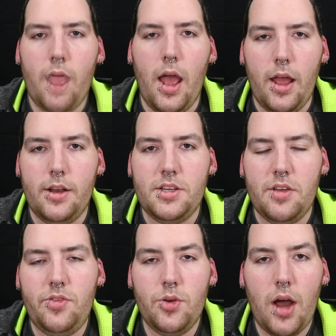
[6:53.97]
And
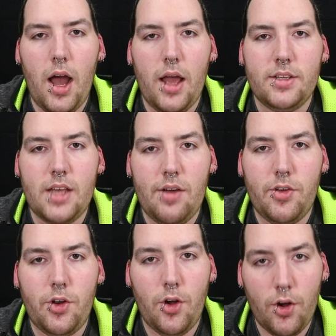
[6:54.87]
if you guys
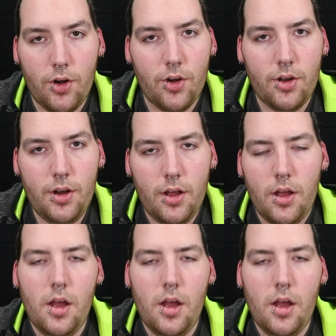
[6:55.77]
haven't heard,